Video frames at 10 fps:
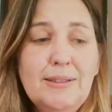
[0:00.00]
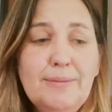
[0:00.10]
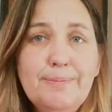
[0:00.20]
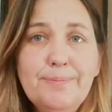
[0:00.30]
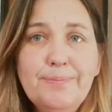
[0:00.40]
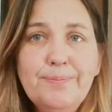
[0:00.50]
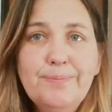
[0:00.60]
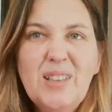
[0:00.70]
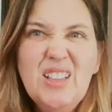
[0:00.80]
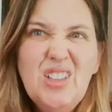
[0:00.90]
and
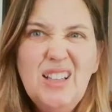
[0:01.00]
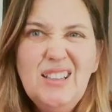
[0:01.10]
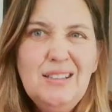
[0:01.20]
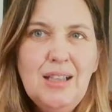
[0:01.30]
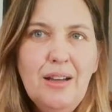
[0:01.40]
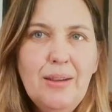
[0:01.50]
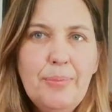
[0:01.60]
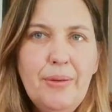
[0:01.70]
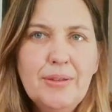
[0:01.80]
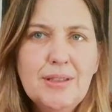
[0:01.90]
actually I didn't tell
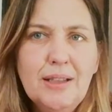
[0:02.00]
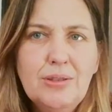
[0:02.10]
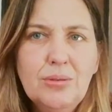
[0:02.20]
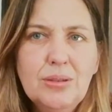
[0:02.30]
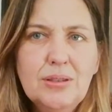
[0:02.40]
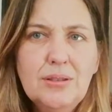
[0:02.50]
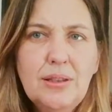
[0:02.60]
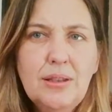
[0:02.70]
the parents I'd do it.